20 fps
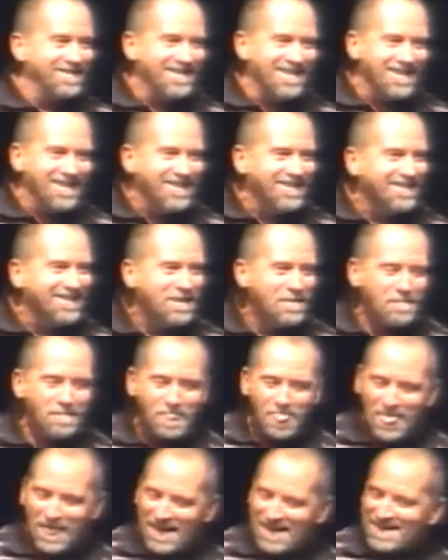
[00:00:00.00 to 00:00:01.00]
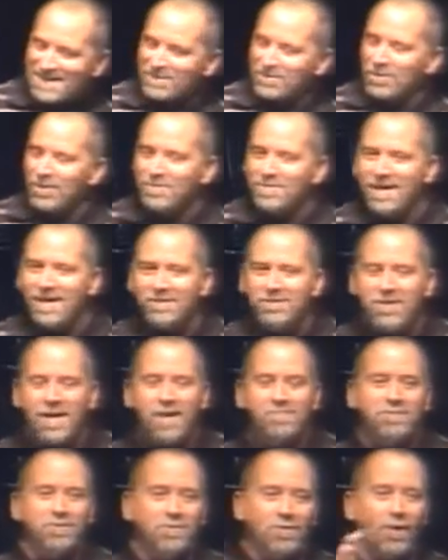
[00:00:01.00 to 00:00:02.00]
you know. And so next
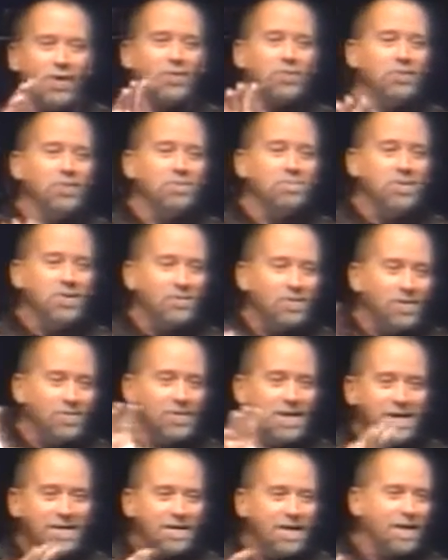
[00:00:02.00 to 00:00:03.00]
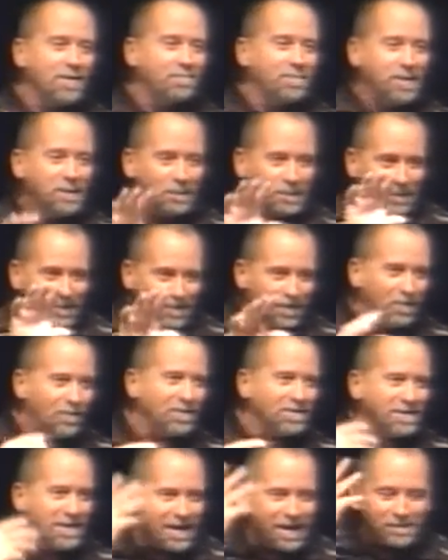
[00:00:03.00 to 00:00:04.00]
time you talk to me, we're around a lot of people, you
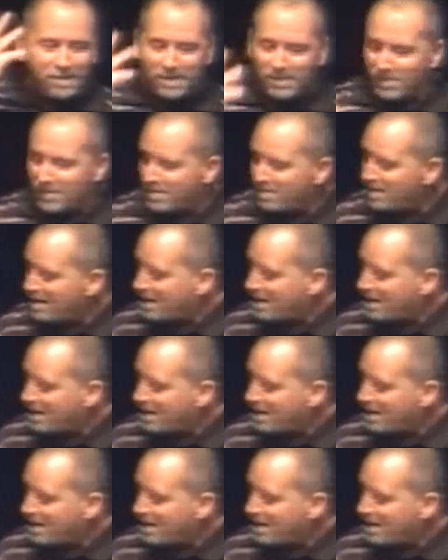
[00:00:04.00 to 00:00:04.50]
know what's happening